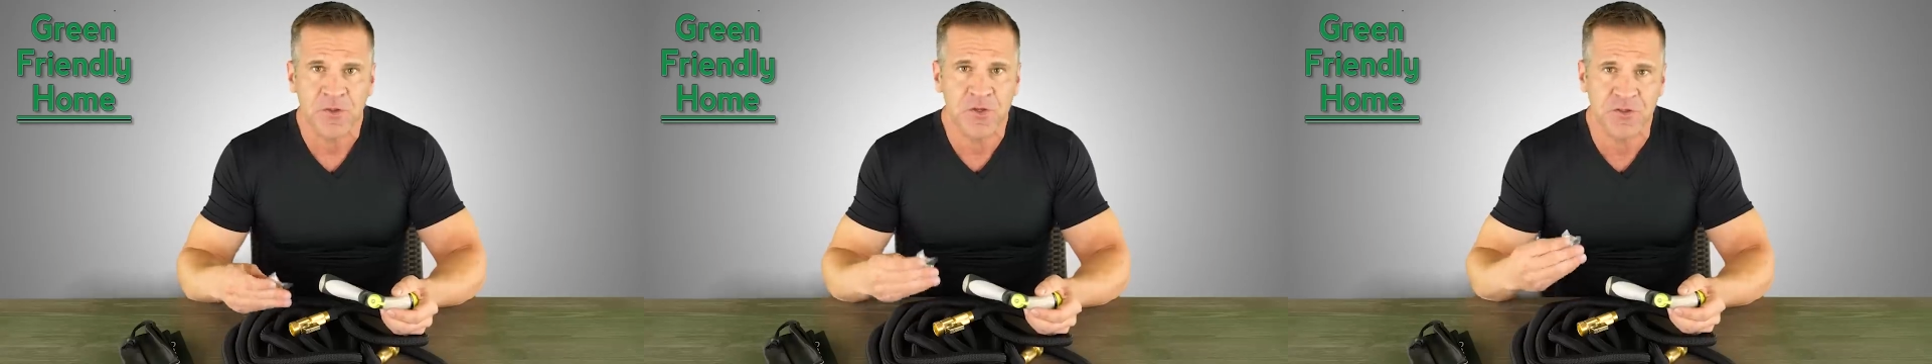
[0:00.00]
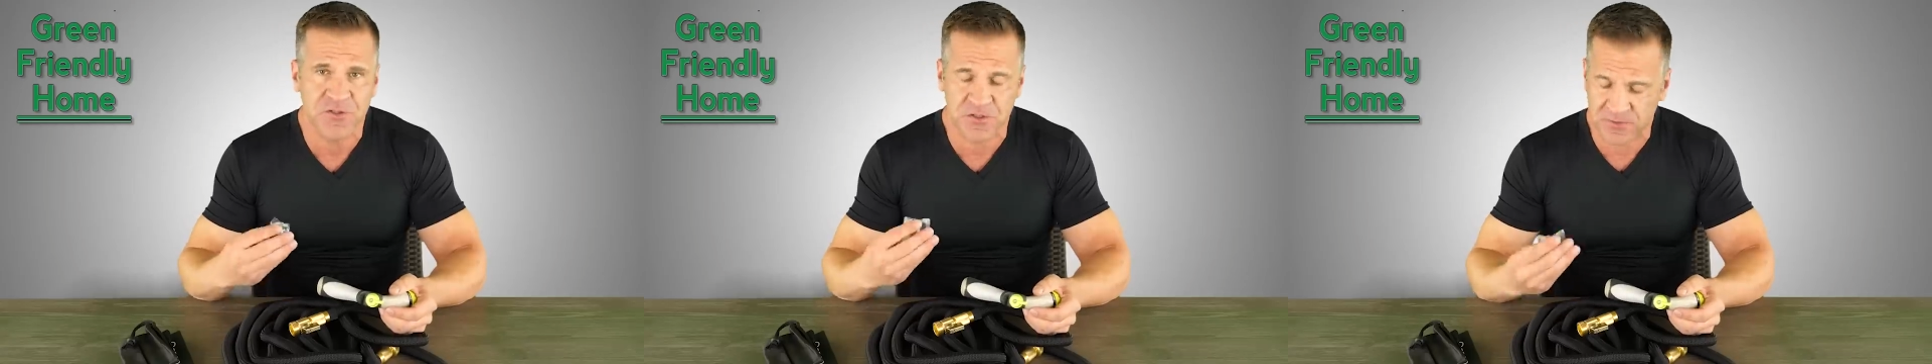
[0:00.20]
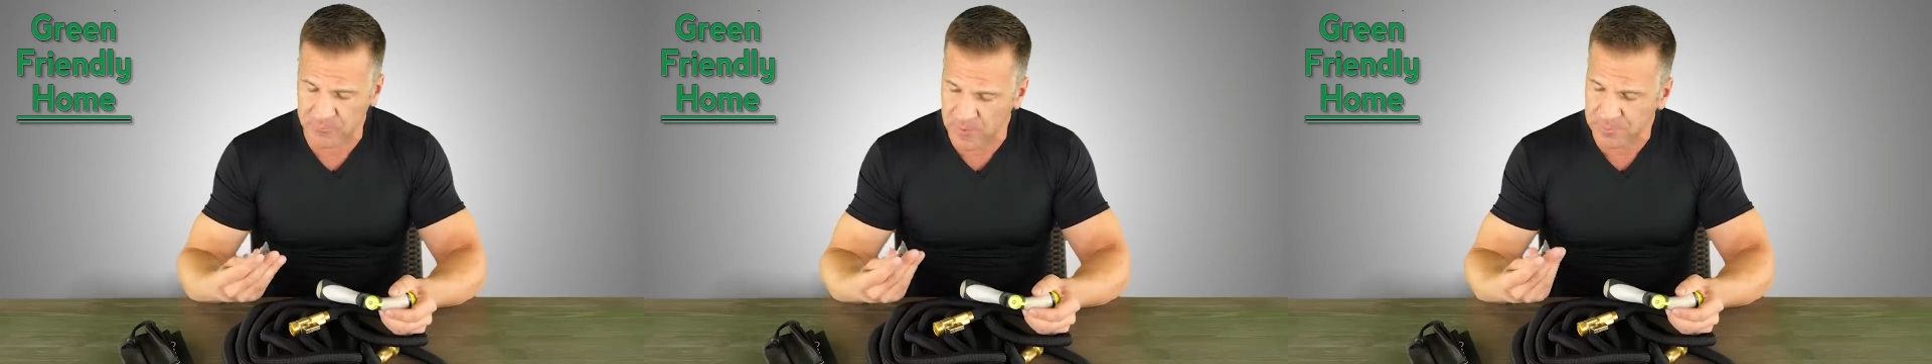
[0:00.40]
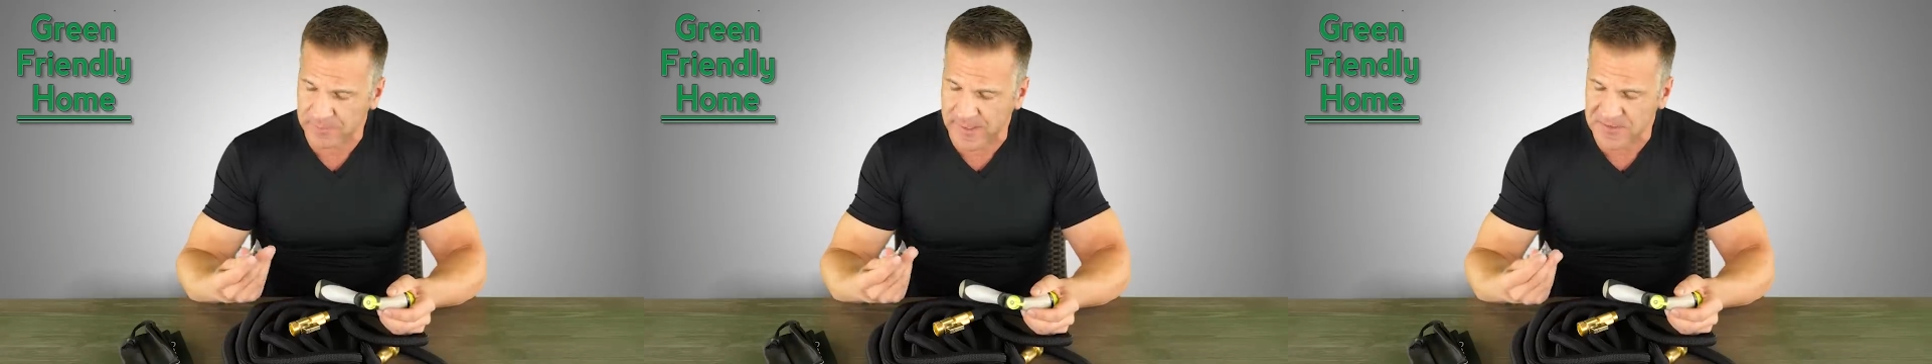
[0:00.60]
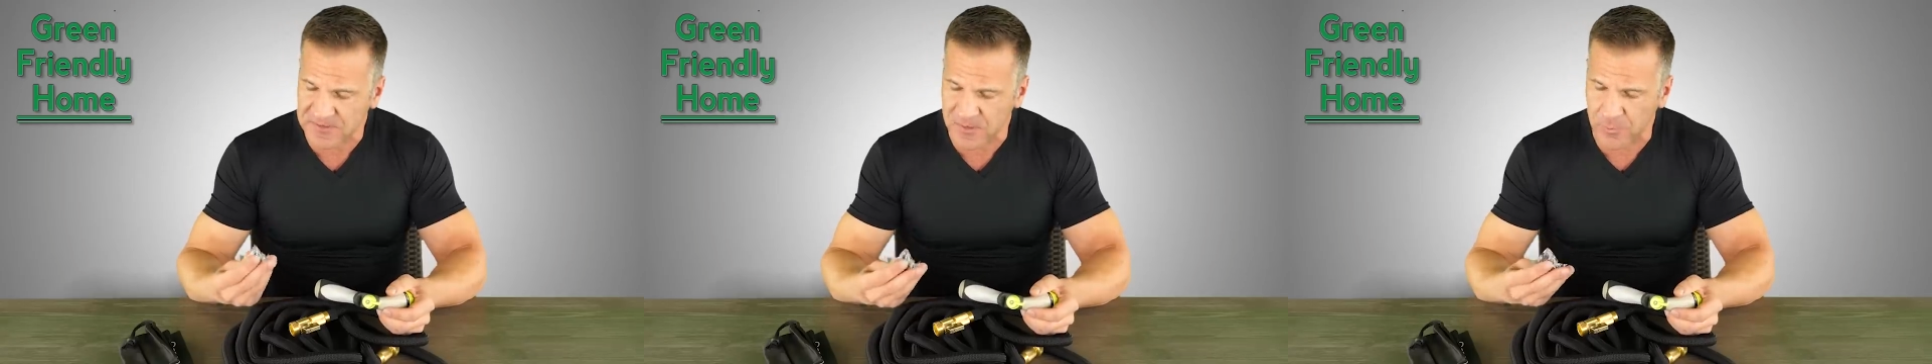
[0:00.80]
You can just
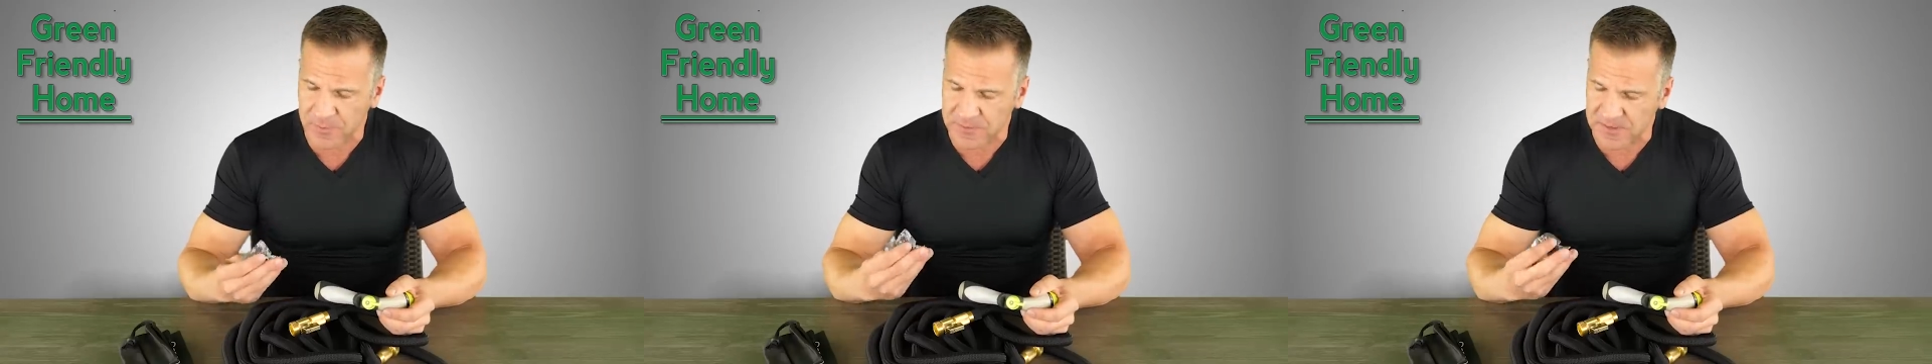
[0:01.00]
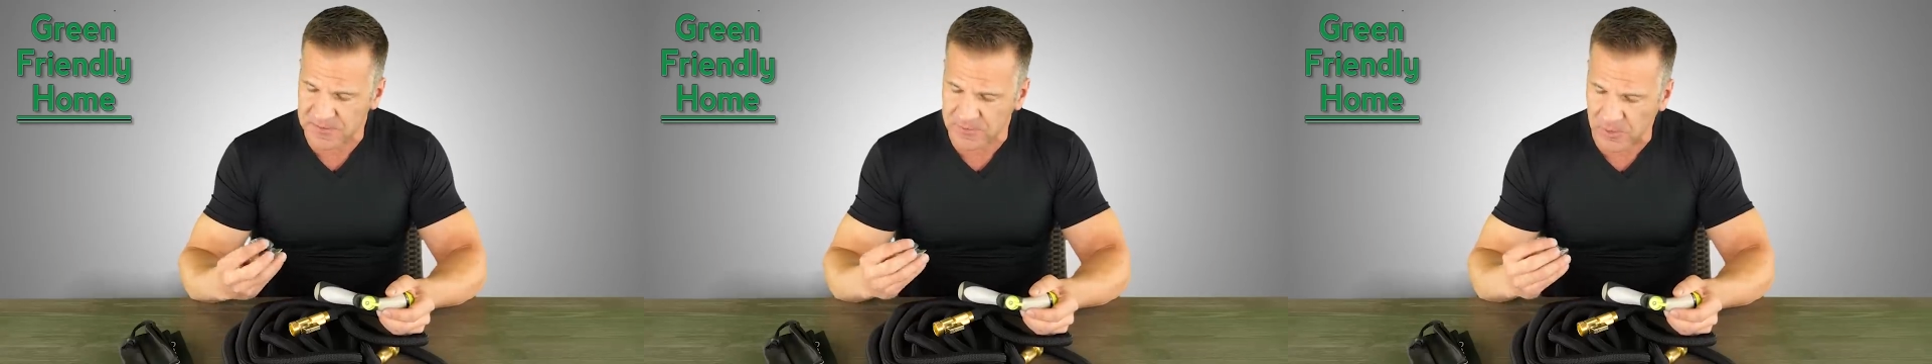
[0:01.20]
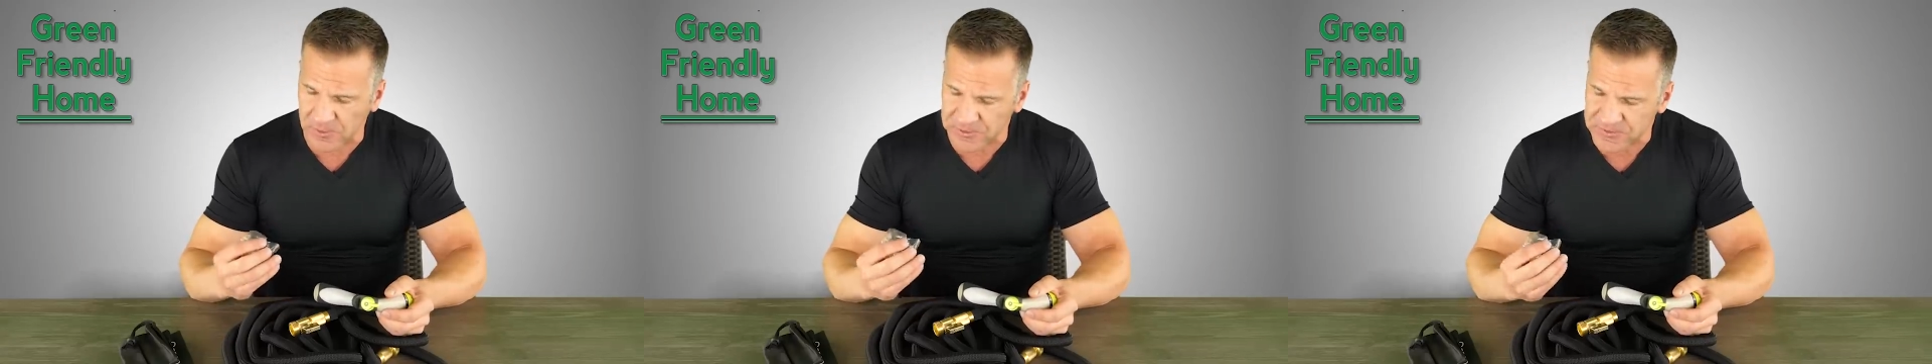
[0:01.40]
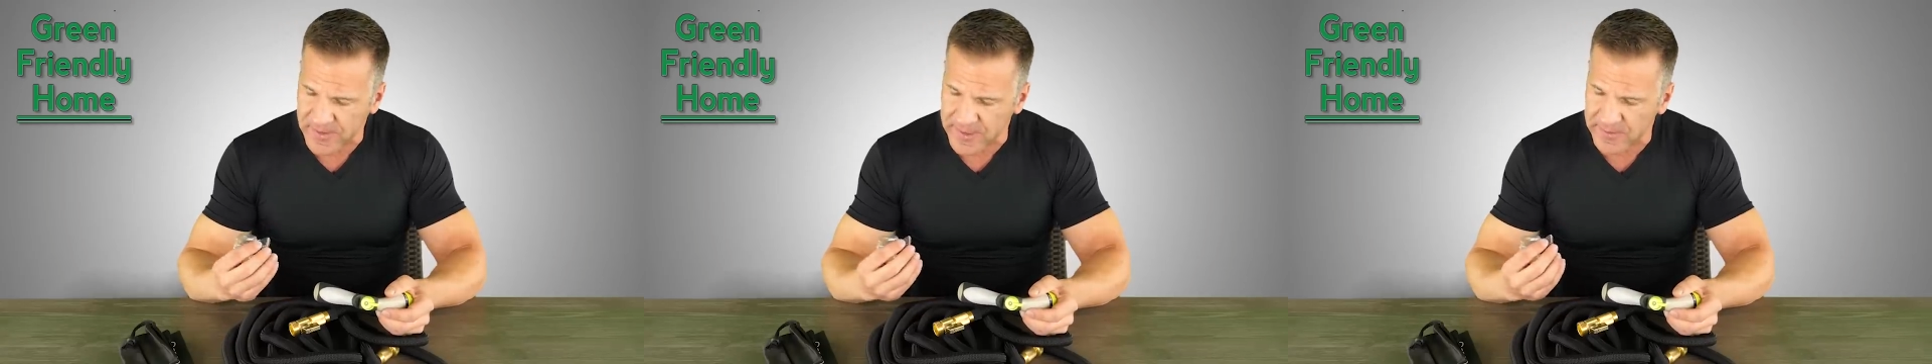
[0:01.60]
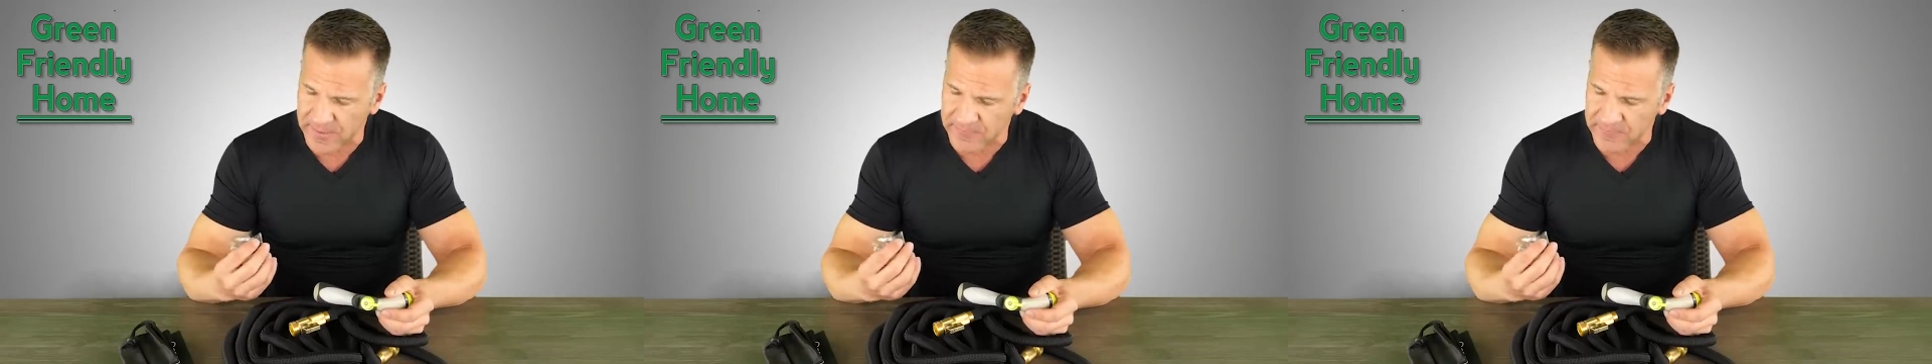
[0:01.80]
replace them with this whole set.